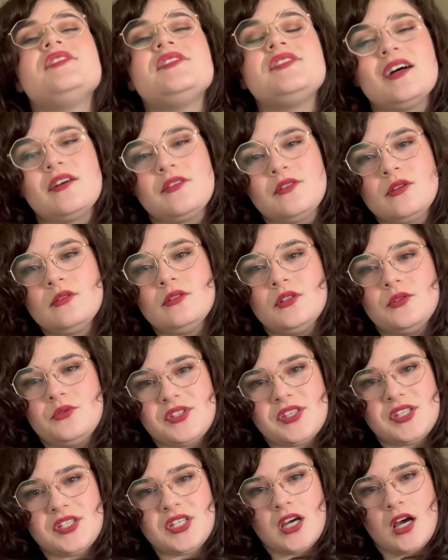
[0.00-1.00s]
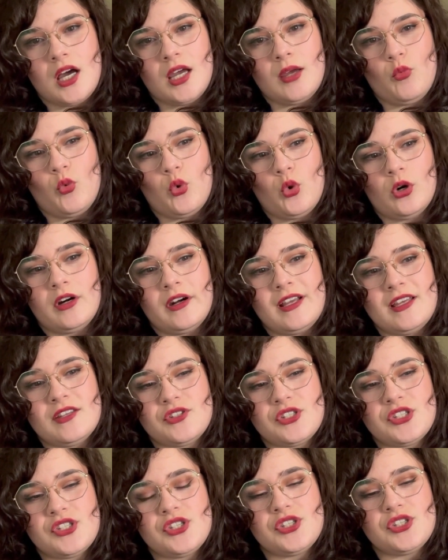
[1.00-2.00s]
Is How You Lose the Time War
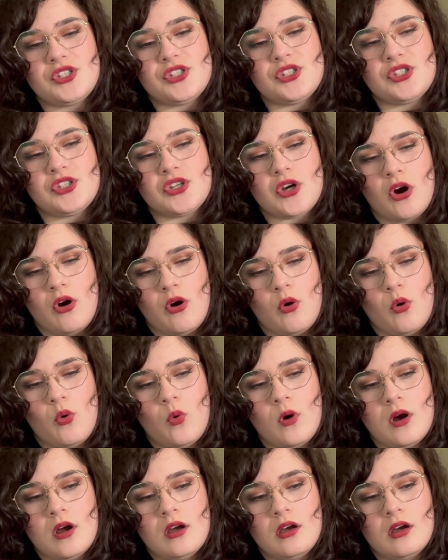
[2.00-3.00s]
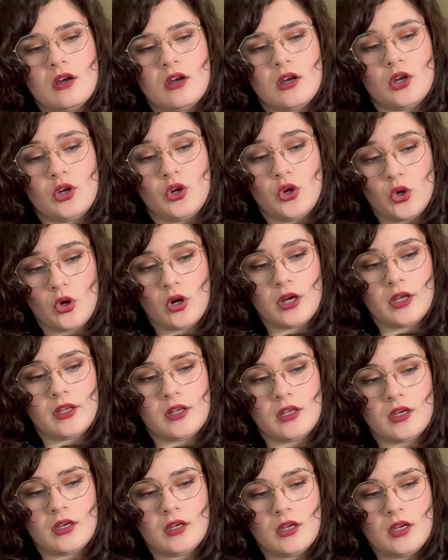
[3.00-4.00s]
is so
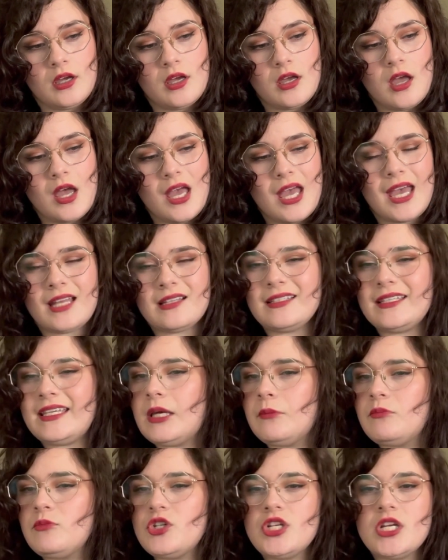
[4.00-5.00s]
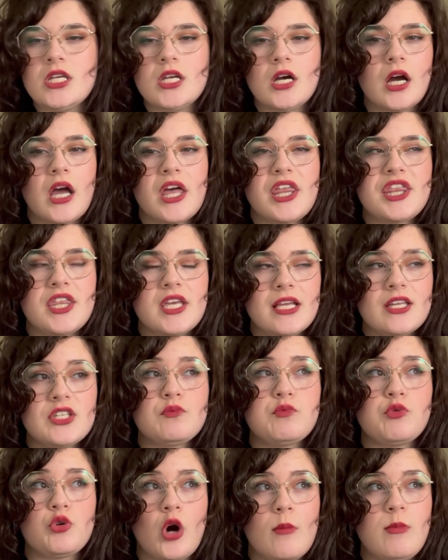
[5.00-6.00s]
good. And Kim Ji Young, I think, is
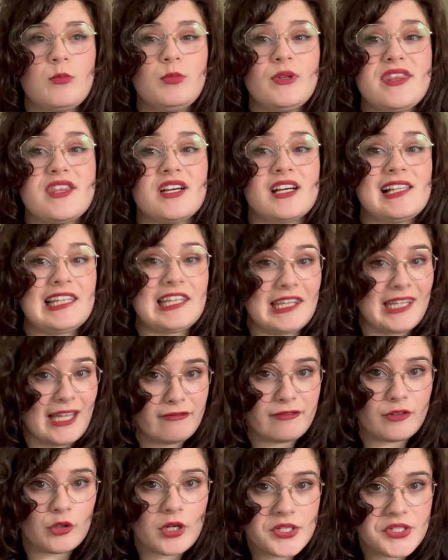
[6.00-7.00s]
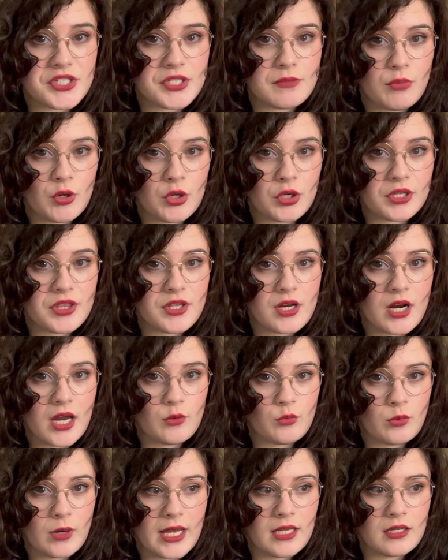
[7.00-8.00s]
probably the cleverest book that I
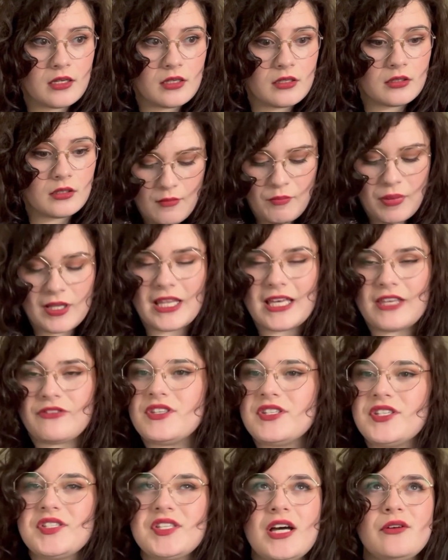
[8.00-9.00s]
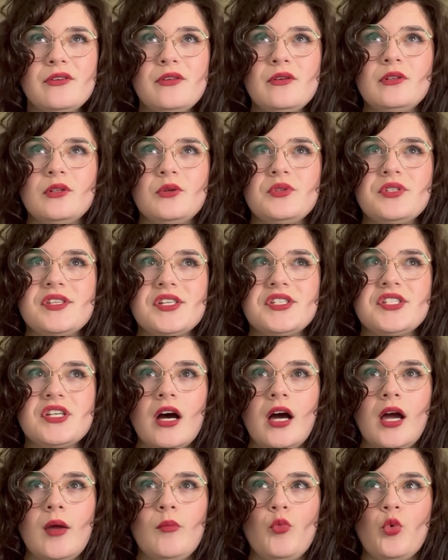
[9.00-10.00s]
read, but like, This Is How You Lose the
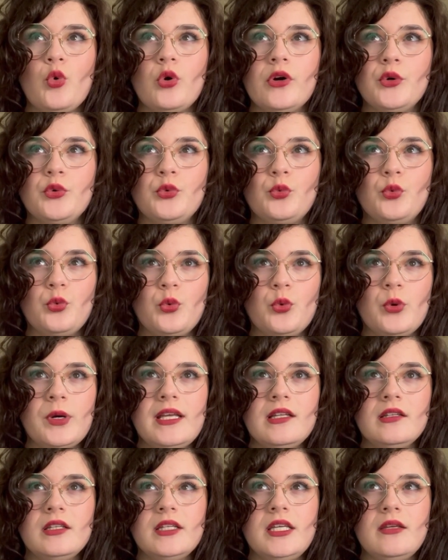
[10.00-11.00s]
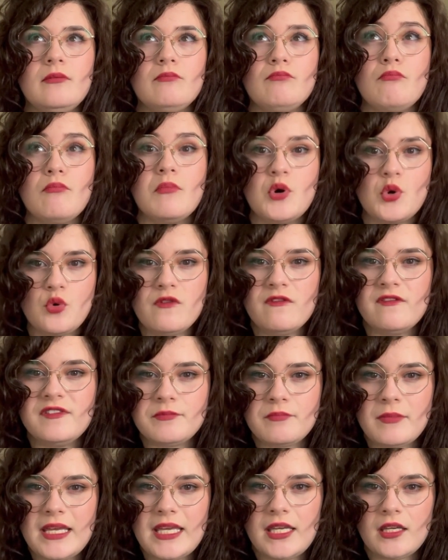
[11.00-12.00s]
Time War really
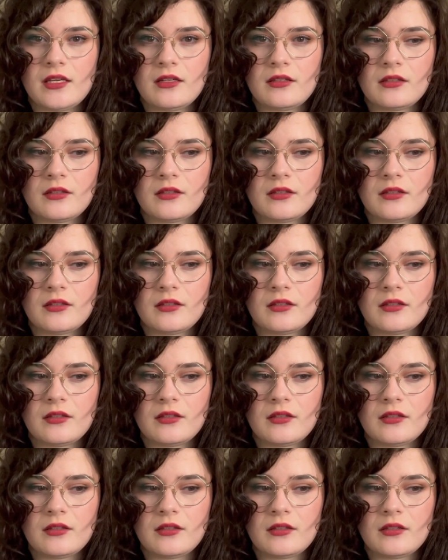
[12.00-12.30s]
moved me.